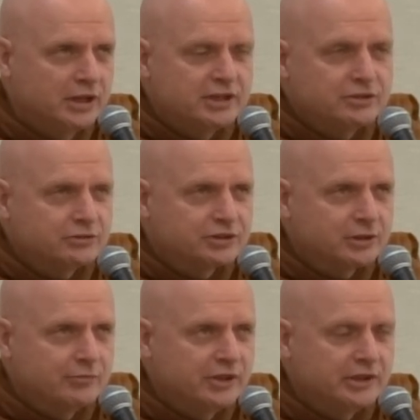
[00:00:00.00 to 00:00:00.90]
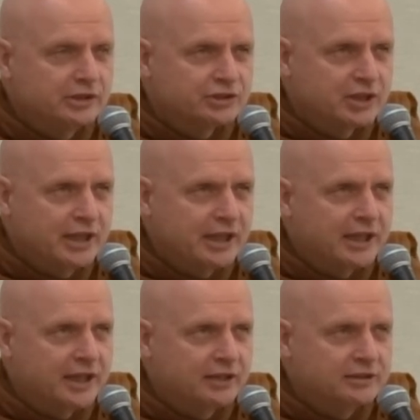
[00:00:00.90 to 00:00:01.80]
It's not something that's
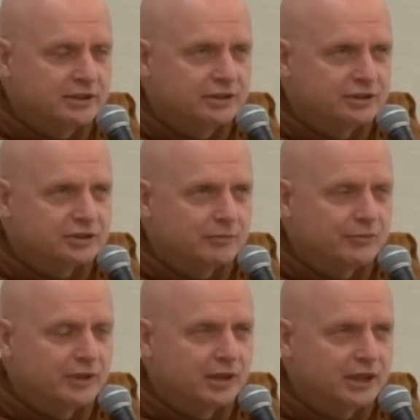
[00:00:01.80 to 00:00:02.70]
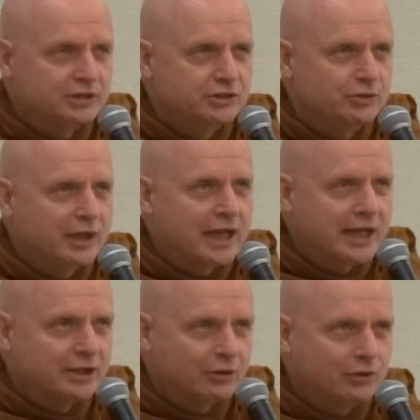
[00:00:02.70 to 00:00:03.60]
there, it's something that you
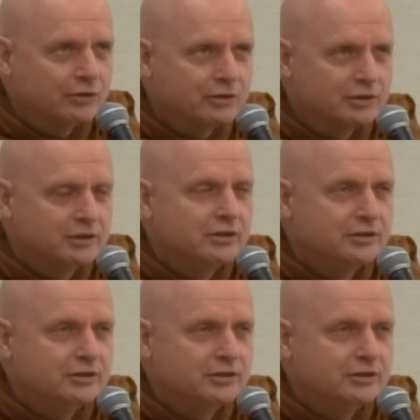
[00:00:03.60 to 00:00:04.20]
add on